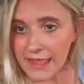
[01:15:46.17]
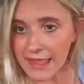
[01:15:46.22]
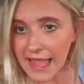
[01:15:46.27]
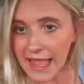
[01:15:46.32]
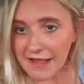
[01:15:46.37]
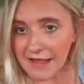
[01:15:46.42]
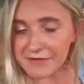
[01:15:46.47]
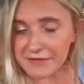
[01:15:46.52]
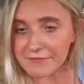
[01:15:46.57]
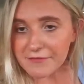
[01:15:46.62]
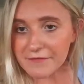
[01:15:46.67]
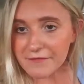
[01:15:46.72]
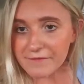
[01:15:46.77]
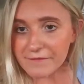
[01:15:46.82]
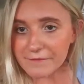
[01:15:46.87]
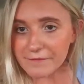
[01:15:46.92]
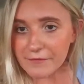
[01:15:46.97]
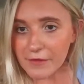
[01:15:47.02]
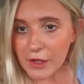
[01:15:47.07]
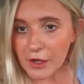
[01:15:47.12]
Have you ever
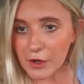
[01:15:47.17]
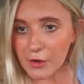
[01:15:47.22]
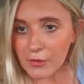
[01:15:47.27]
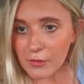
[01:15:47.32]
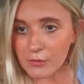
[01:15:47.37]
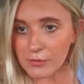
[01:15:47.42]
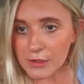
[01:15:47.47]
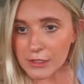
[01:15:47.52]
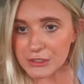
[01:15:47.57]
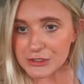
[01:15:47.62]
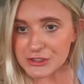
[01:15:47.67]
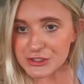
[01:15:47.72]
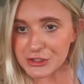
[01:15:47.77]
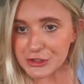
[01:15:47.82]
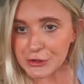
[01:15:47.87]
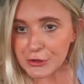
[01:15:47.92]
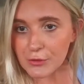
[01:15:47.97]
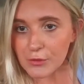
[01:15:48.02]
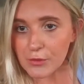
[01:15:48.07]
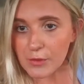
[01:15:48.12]
flown
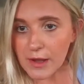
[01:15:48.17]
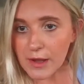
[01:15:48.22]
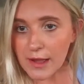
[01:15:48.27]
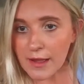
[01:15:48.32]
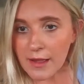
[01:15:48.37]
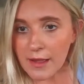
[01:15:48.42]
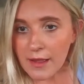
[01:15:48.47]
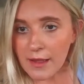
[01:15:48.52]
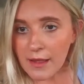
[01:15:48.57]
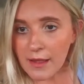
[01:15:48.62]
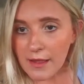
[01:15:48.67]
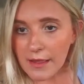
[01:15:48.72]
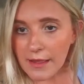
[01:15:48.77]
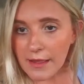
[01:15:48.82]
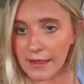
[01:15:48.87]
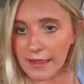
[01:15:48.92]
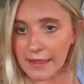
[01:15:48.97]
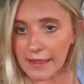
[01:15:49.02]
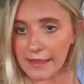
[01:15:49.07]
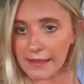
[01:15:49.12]
to
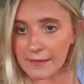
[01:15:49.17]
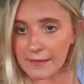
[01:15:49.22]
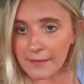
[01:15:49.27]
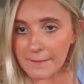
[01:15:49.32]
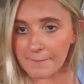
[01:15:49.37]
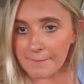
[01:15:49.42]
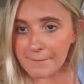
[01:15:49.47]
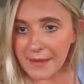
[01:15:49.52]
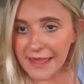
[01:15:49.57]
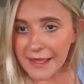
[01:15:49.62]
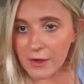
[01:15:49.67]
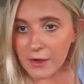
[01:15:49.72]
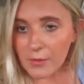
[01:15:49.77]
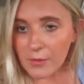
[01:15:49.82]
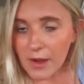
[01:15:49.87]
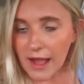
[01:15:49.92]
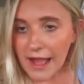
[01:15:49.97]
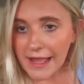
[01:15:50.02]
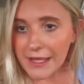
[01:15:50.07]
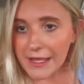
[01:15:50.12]
in Bay,
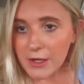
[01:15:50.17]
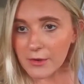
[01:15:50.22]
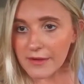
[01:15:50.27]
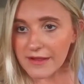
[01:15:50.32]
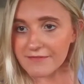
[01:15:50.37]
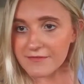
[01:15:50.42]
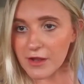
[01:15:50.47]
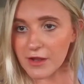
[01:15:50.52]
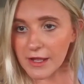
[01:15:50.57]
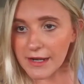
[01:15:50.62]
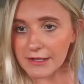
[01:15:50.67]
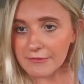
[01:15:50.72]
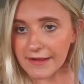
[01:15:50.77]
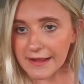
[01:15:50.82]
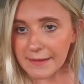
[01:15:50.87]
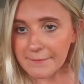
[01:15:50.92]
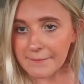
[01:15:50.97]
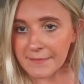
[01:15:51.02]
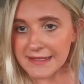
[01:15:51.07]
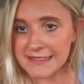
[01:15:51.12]
Ohio? If not, I
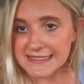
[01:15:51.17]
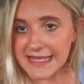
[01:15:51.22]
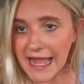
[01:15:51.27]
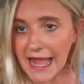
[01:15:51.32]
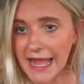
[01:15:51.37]
recommend it.